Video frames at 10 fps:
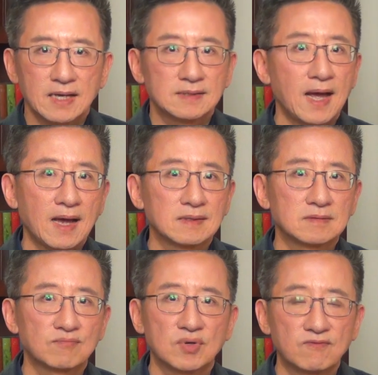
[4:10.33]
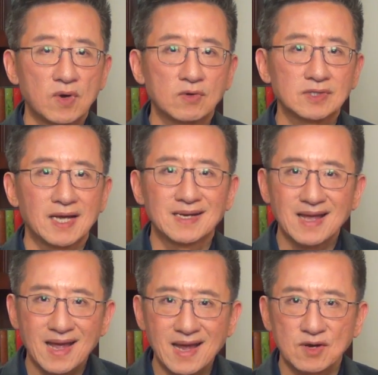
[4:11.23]
That provoked an
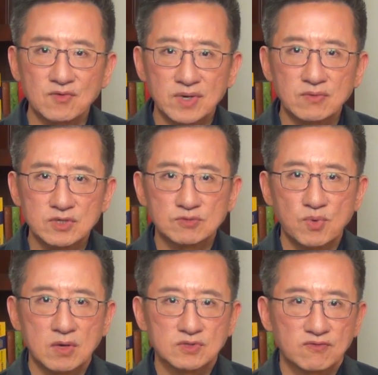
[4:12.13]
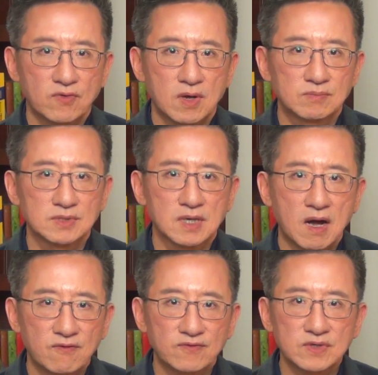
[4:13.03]
angry response from the
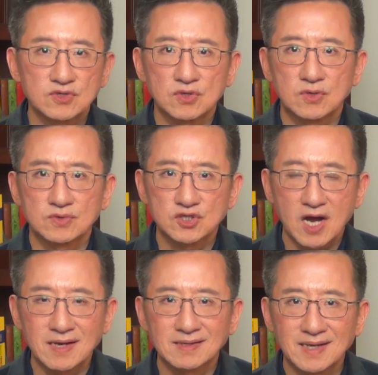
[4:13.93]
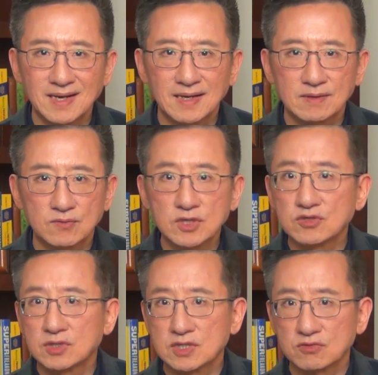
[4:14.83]
official China Daily,
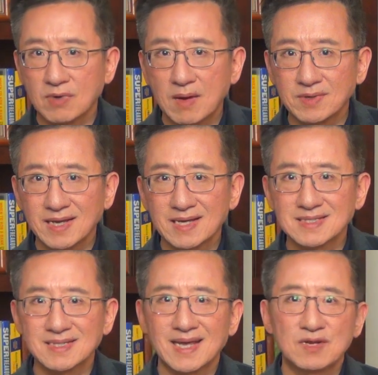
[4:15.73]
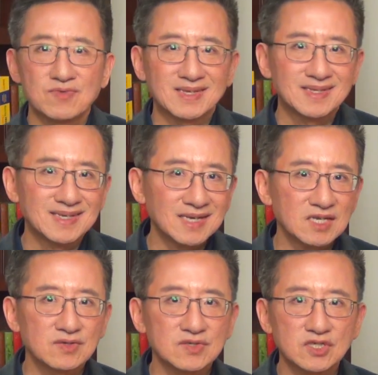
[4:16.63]
which described it as a
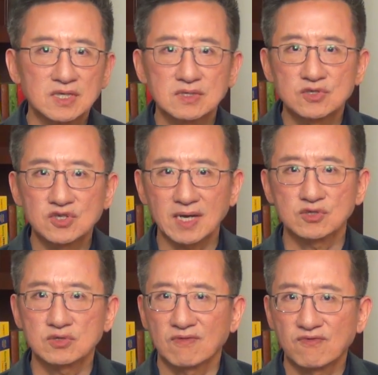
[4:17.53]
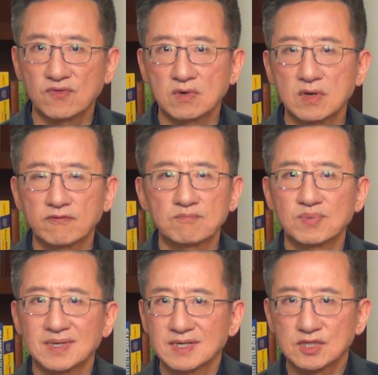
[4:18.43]
ridiculous conjecture full of
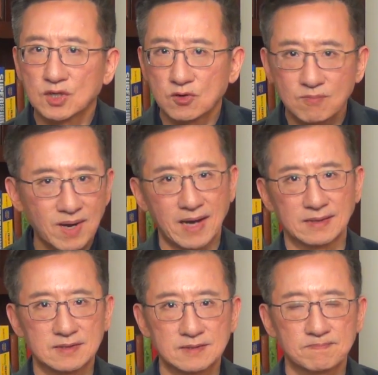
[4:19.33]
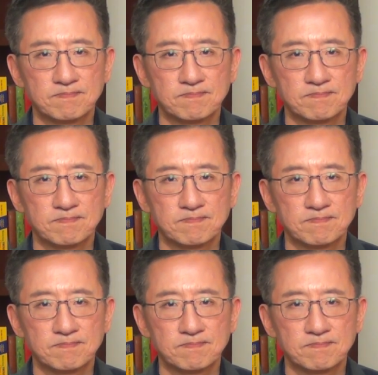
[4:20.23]
political bias.